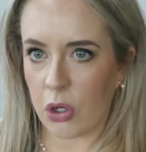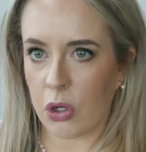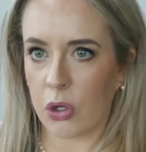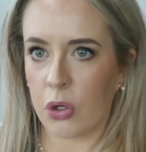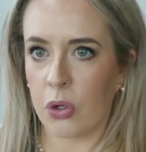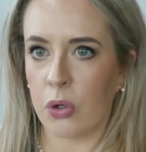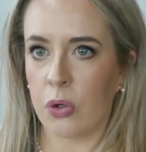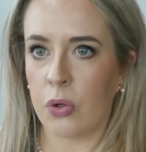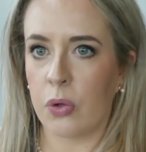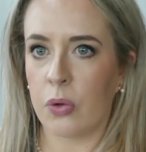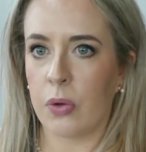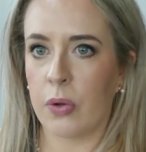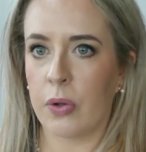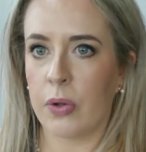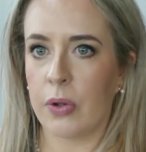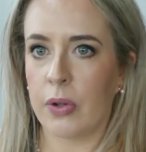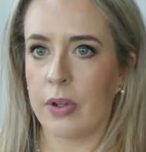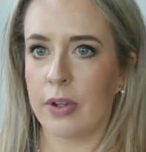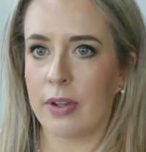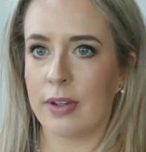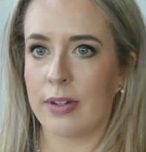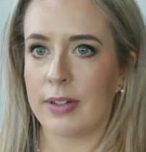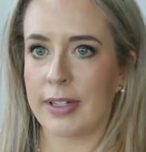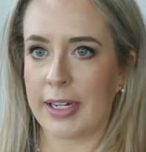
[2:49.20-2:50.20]
who
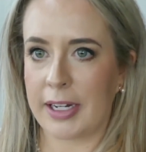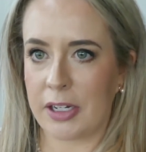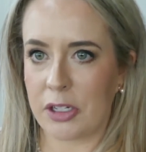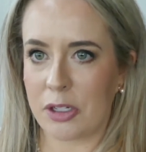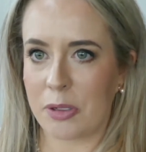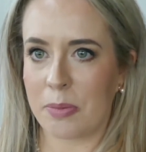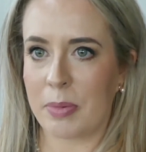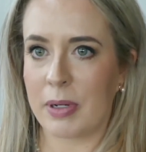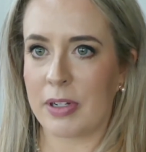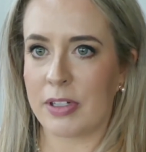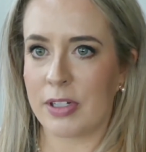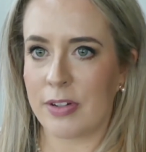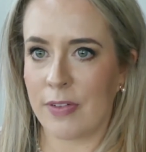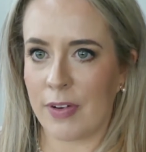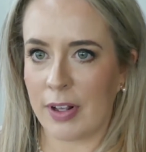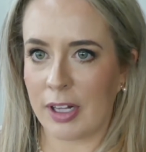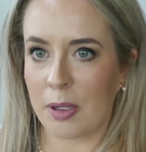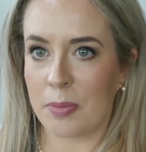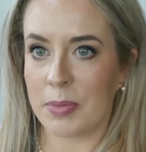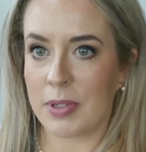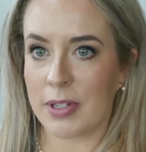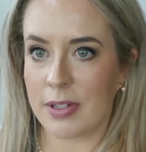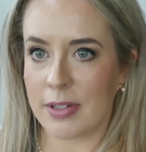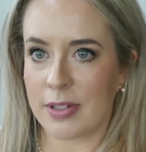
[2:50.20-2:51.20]
need to be
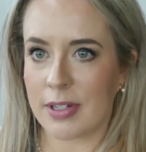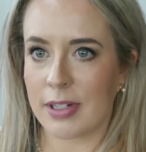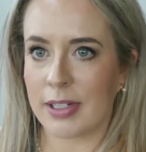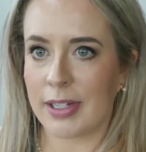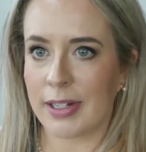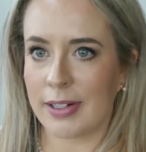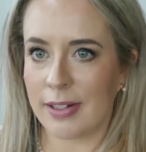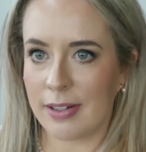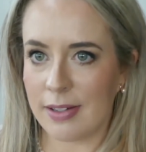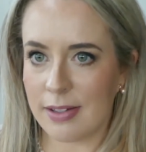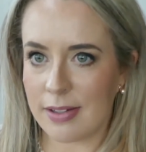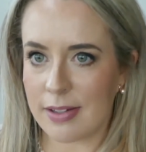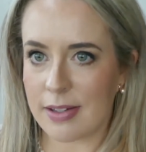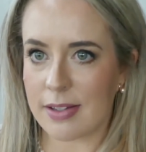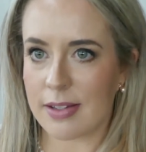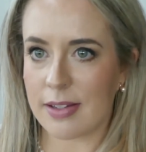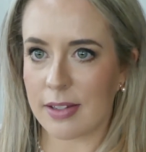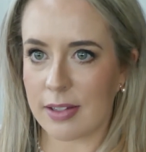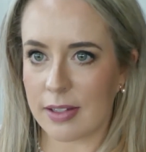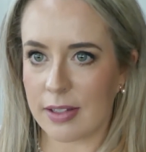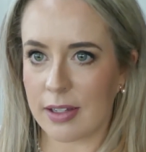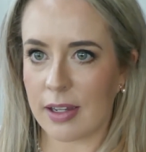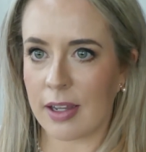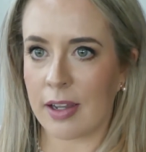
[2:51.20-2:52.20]
developed into
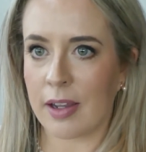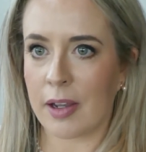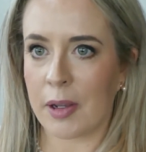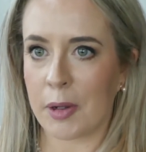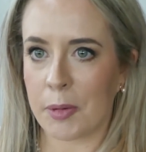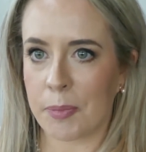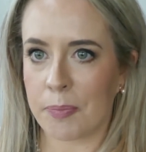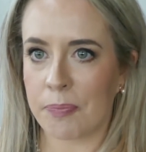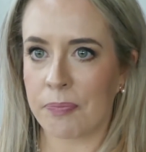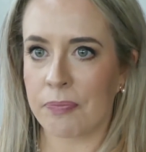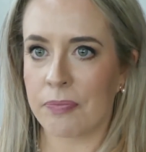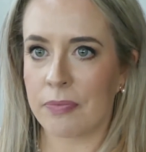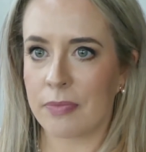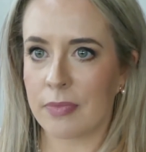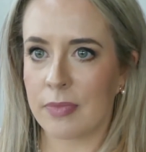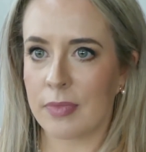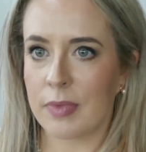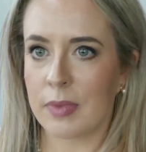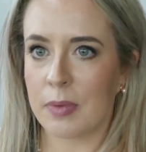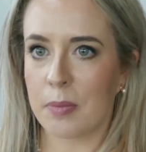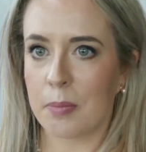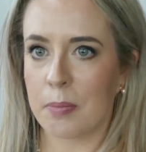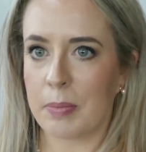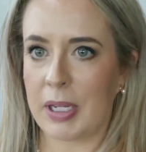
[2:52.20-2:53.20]
leaders,
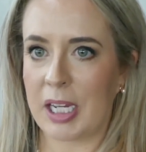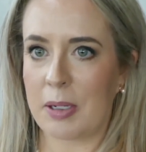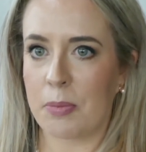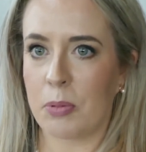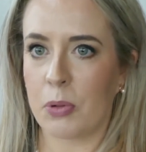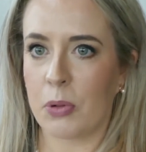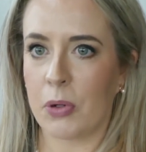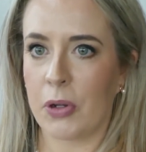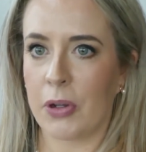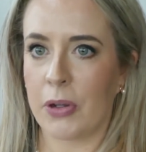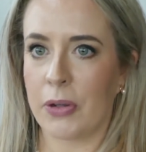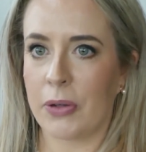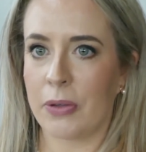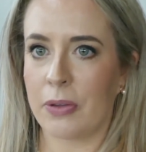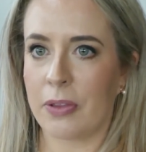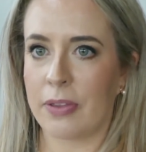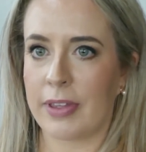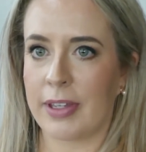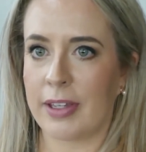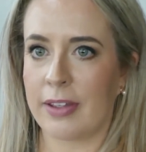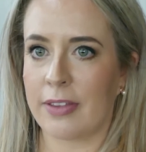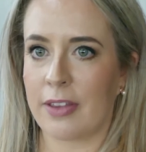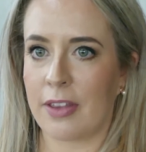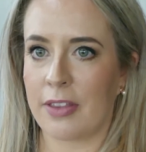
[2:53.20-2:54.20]
people who
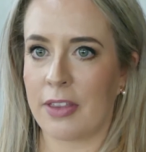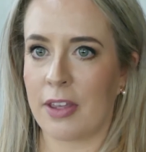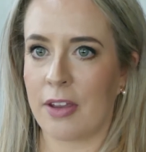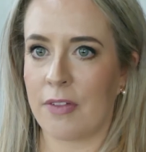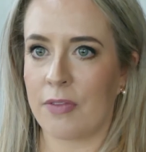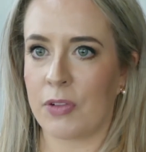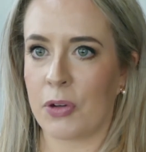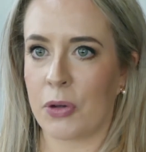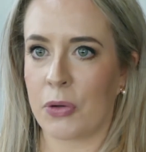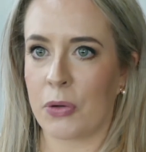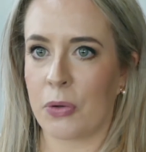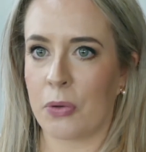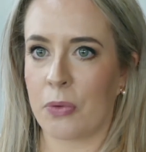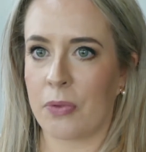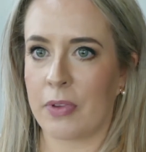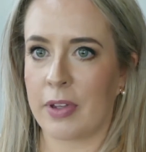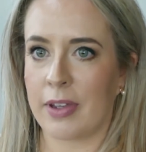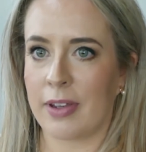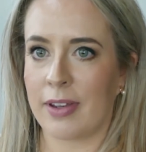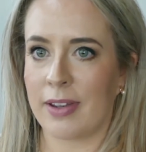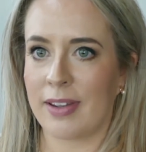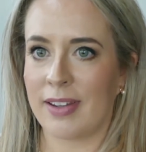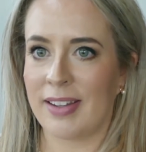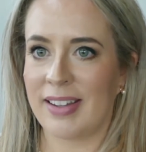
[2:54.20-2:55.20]
think that they've got all
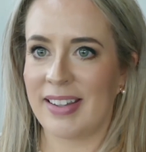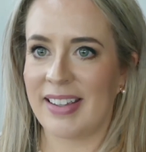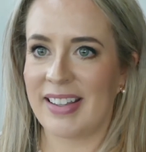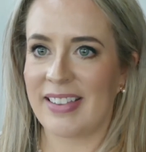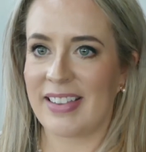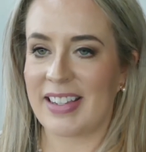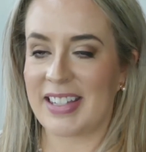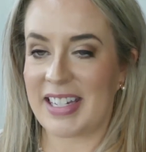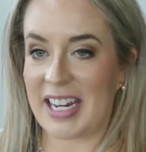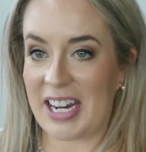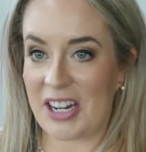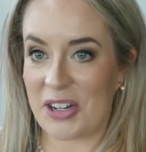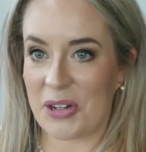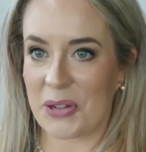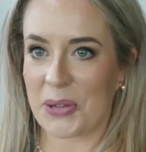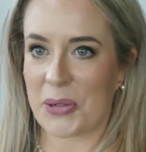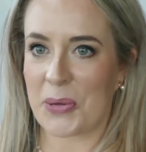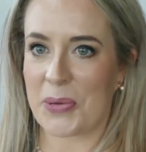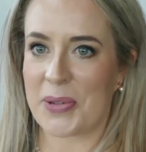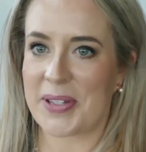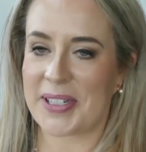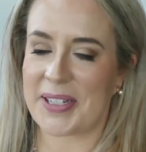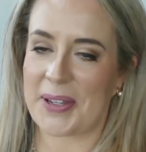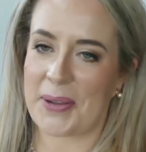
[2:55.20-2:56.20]
the
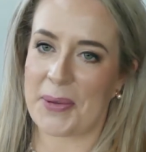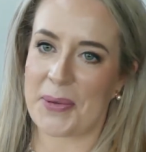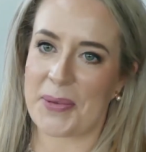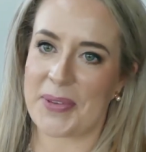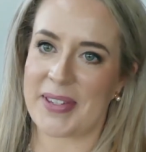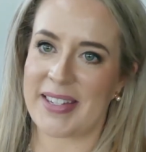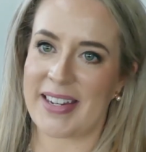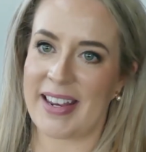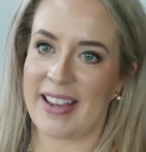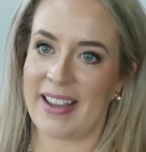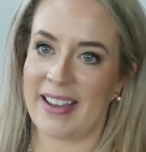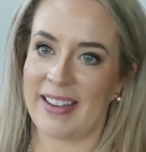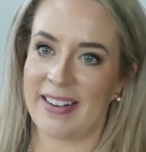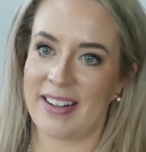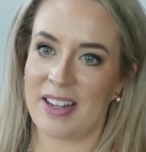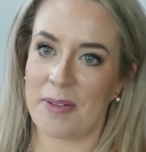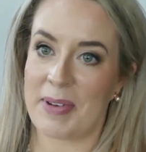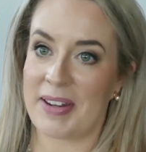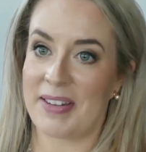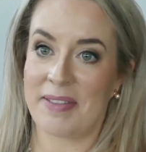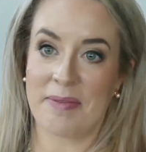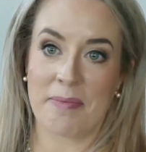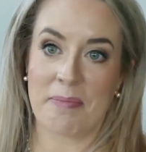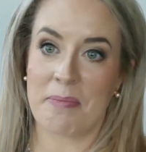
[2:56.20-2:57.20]
technical skills down. I
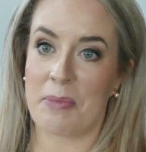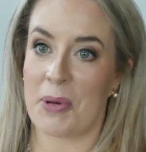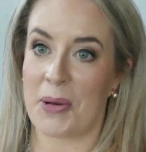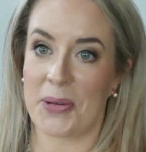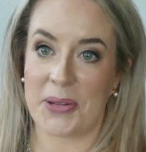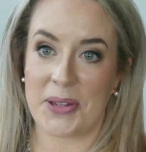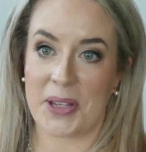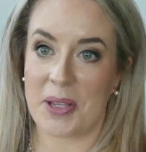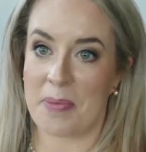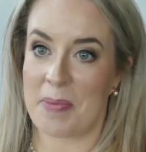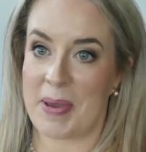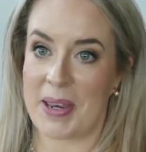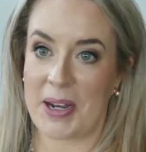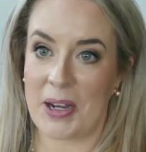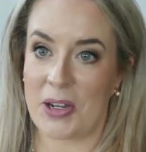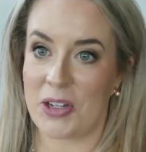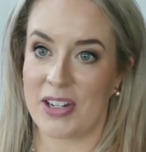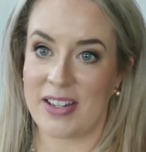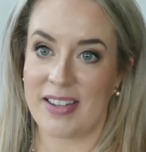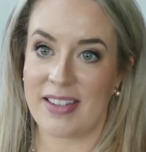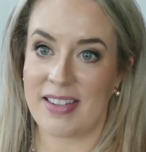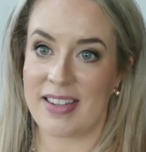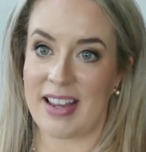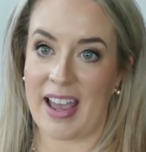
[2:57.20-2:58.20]
mean, most of the
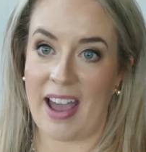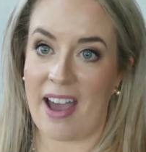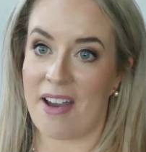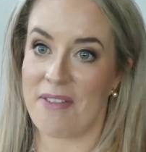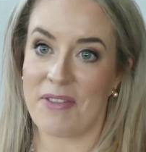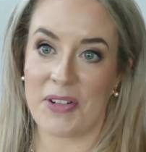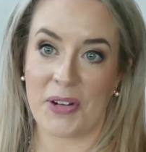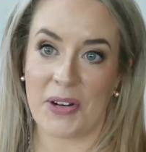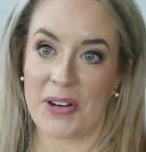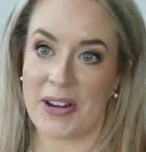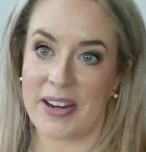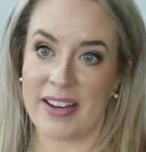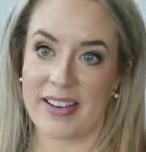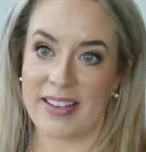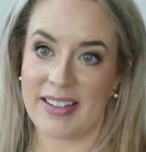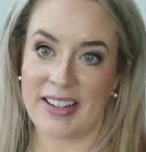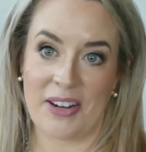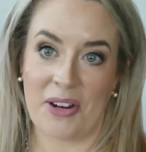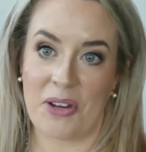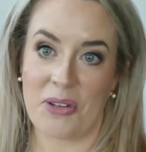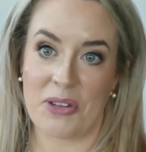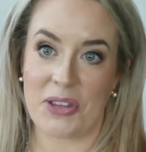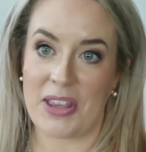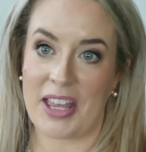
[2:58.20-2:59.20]
managers are very,
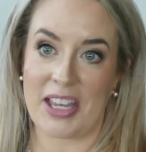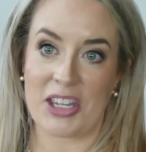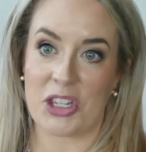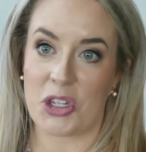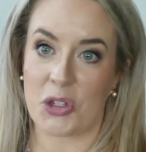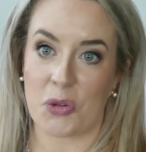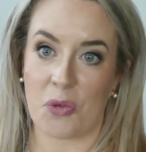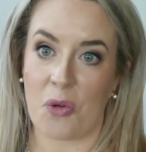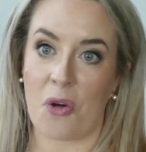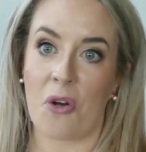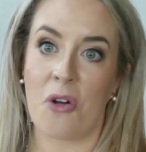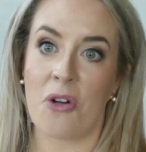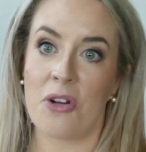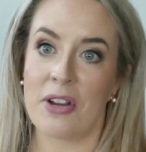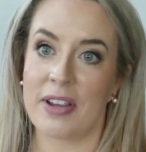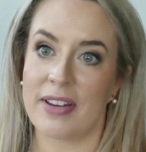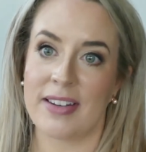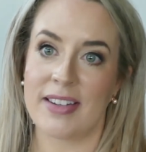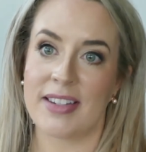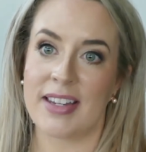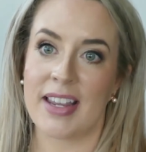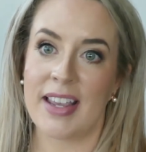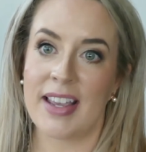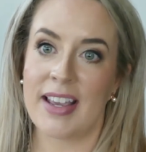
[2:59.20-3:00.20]
they're strong,
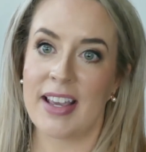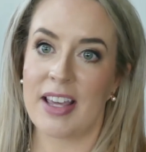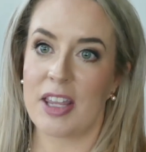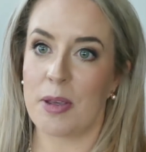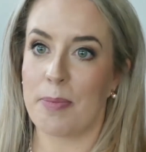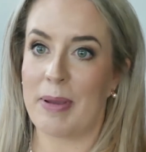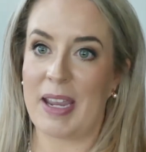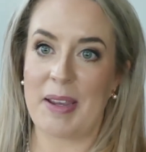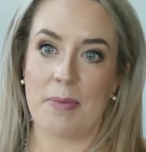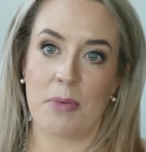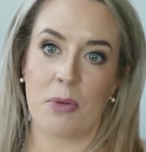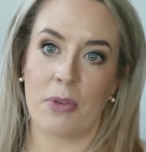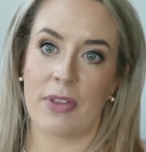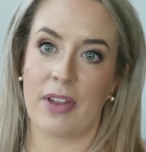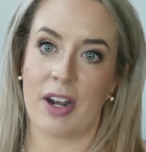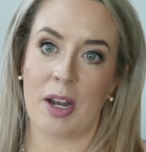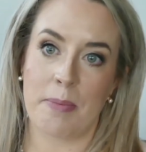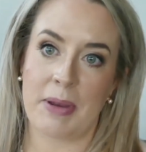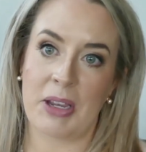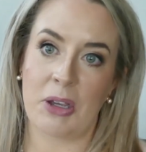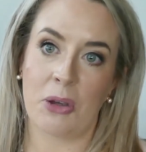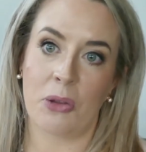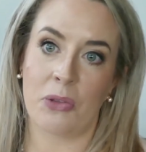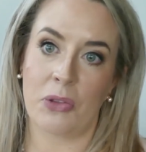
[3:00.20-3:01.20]
and the people that
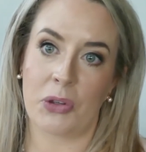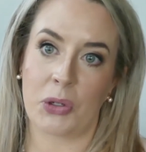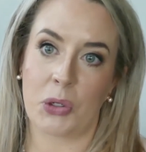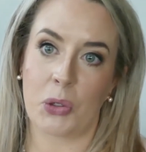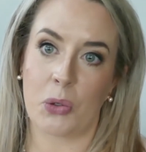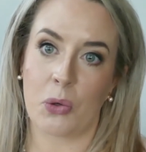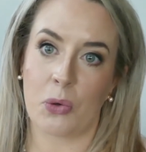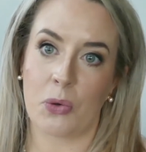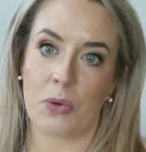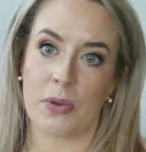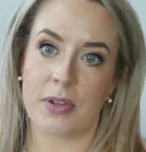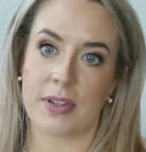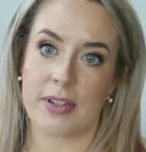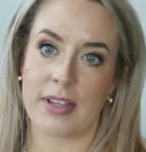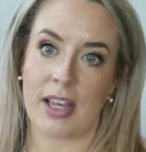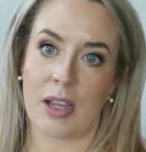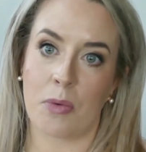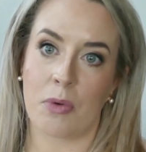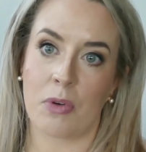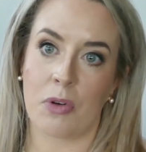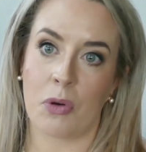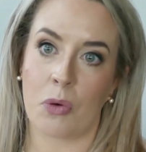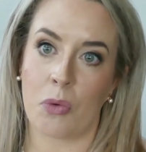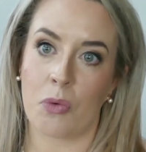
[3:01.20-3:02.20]
I met on the course, they
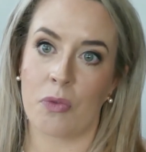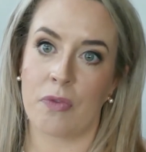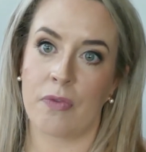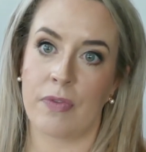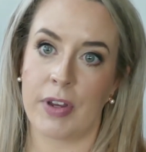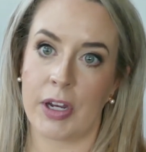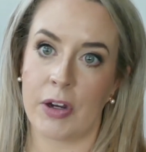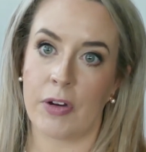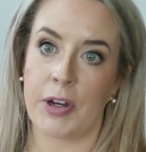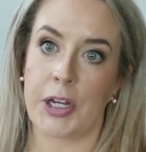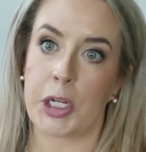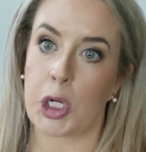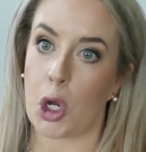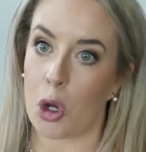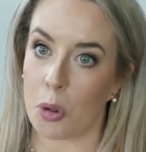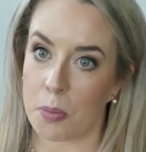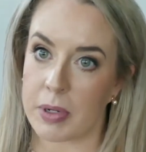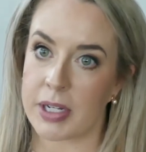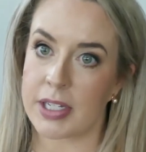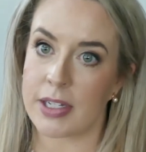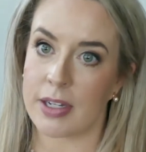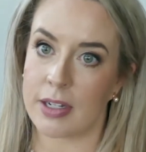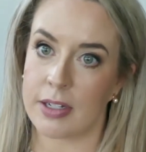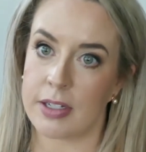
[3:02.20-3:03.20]
were all very
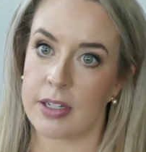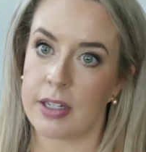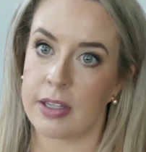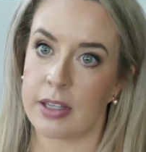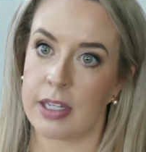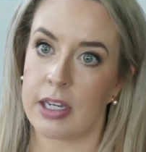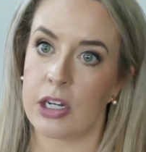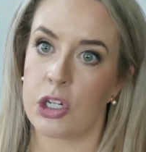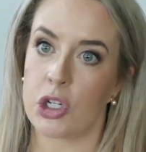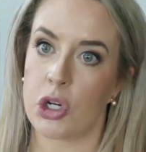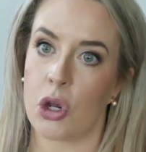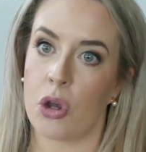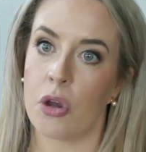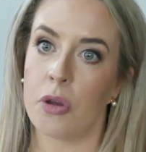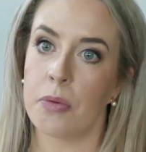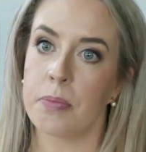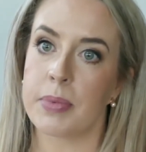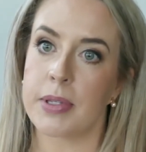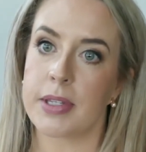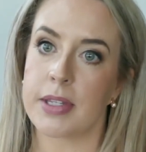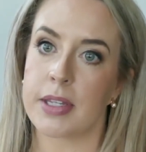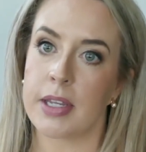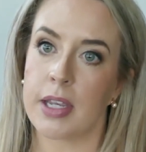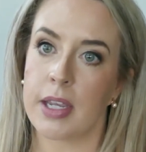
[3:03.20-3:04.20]
competent in their
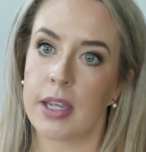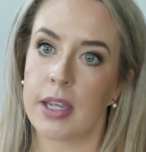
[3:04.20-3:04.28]
jobs.